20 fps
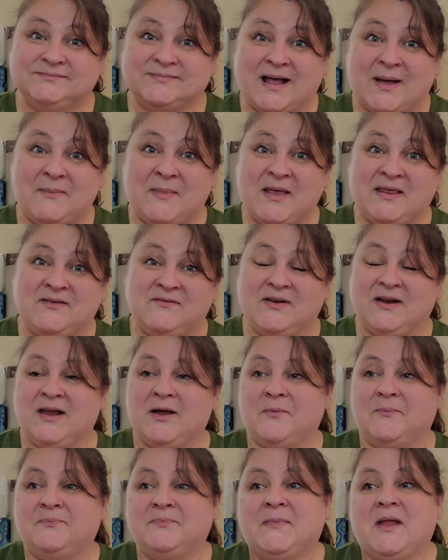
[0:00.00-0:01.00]
I made the
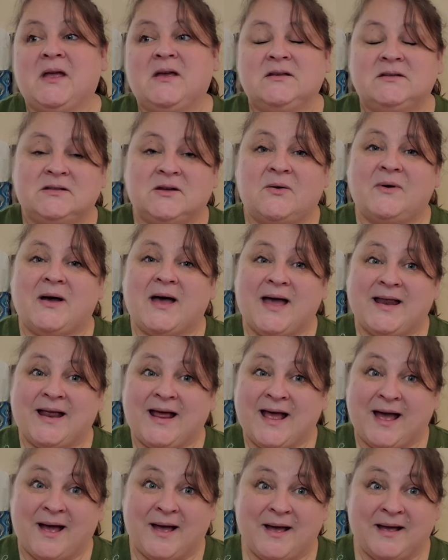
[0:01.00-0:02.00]
video so
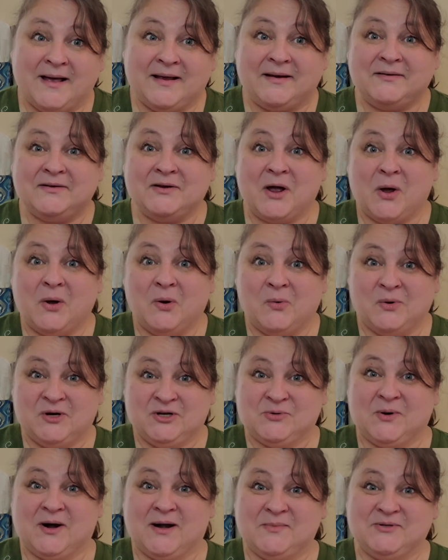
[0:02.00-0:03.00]
I know
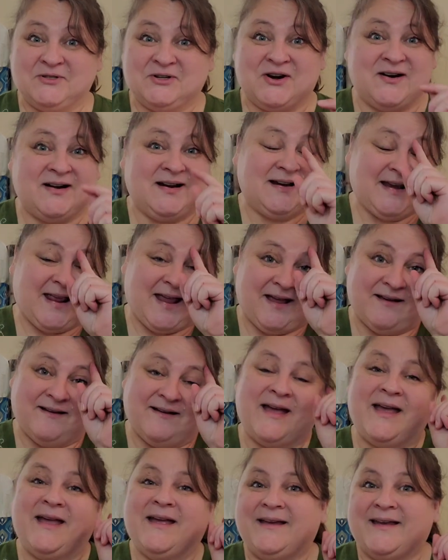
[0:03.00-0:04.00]
which one I'm starting
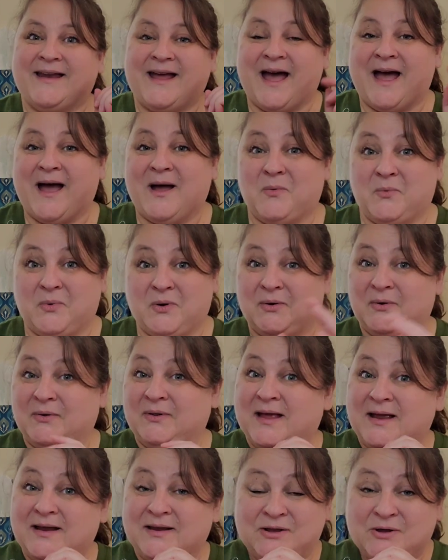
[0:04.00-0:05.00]
now and I will
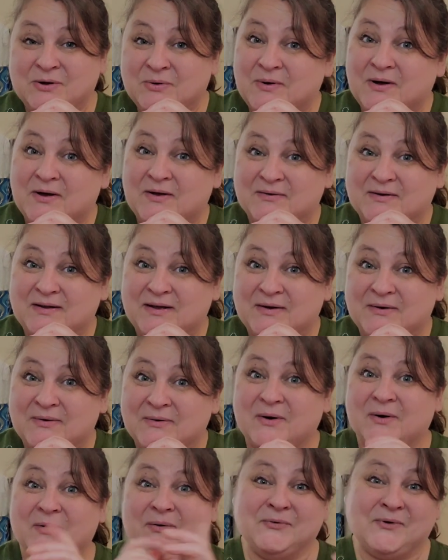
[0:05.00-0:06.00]
let you all
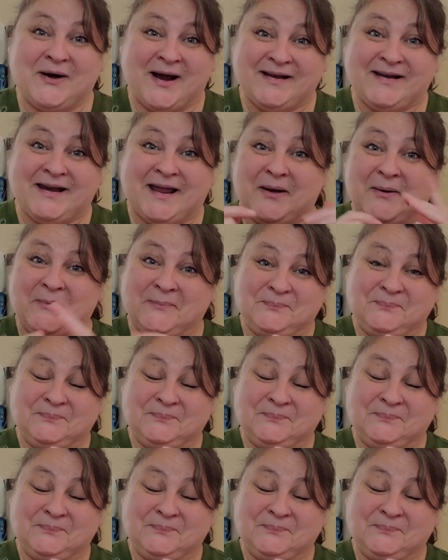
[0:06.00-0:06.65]
know right now